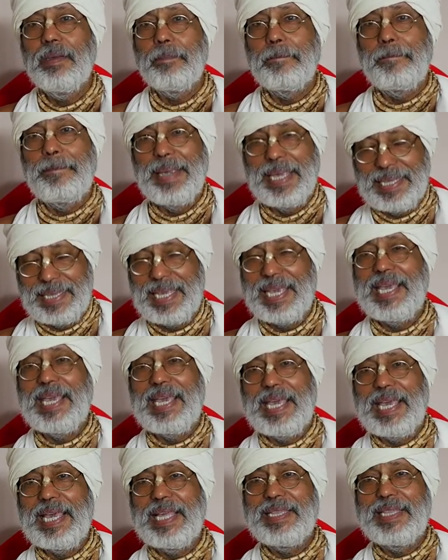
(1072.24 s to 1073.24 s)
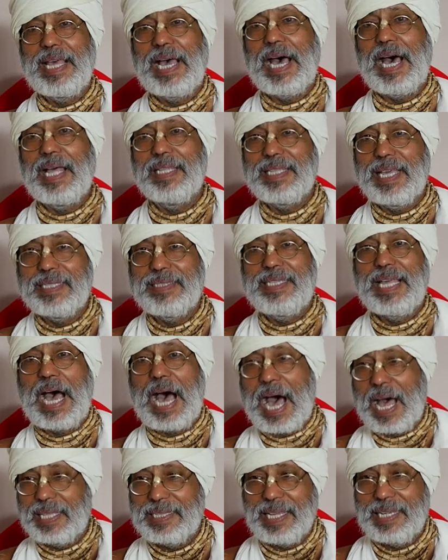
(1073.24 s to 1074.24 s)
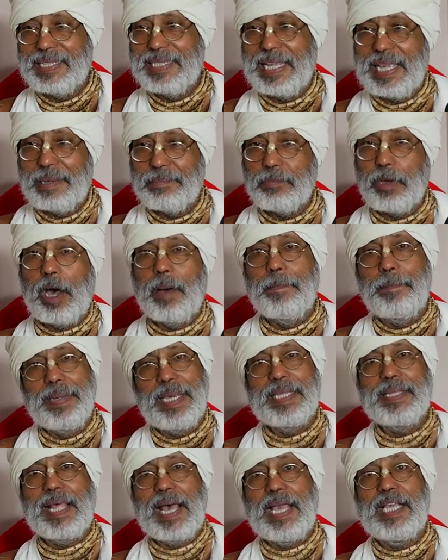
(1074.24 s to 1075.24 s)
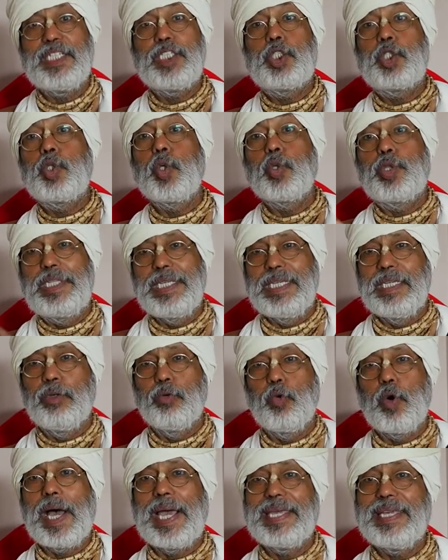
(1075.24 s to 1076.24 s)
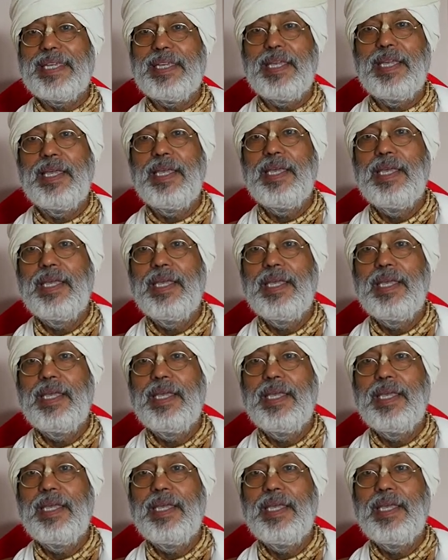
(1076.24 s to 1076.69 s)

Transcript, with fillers: Veda, the other, the other name of Veda is Shruti. Why?